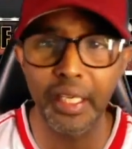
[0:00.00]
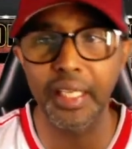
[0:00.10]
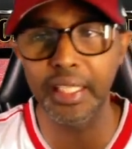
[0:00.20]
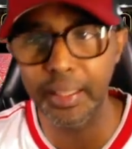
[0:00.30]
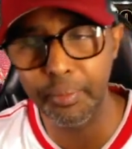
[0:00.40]

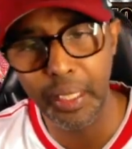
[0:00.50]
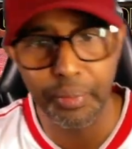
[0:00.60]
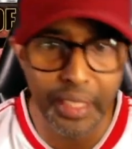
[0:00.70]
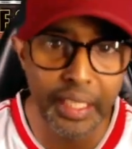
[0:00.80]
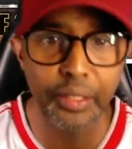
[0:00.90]
Like
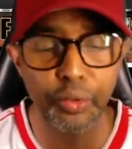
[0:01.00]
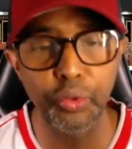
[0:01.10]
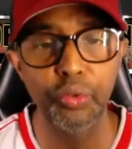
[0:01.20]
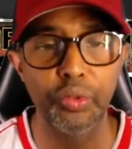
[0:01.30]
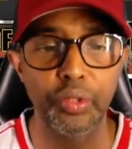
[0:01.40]
maybe he could
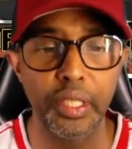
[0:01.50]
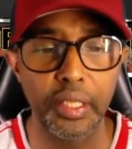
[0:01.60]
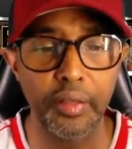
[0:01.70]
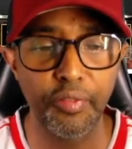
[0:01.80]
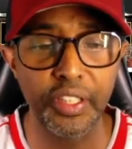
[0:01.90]
do
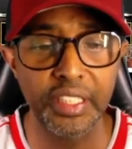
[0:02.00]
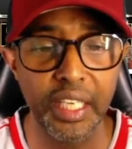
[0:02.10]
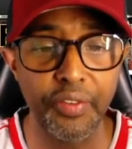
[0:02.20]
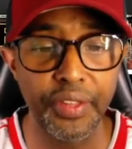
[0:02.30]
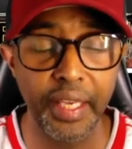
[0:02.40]
things
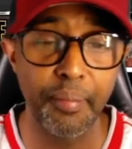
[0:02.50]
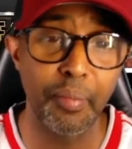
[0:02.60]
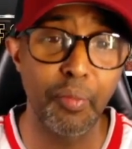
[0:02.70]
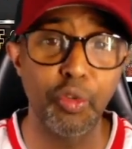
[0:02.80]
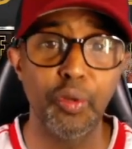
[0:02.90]
here and there
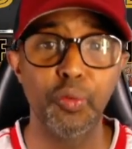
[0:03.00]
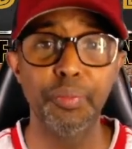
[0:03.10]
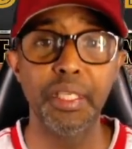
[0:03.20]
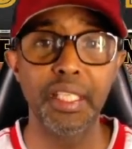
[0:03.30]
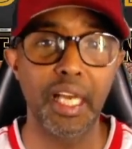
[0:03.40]
with me.